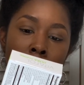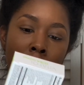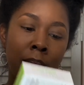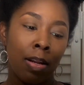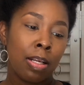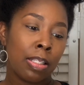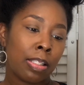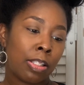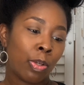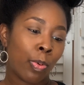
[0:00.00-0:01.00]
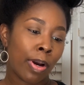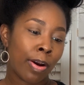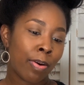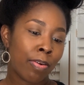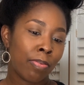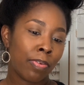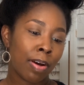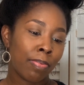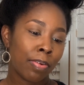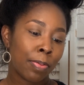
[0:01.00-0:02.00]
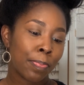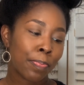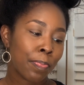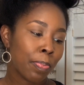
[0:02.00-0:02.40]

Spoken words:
and it's 12 of them.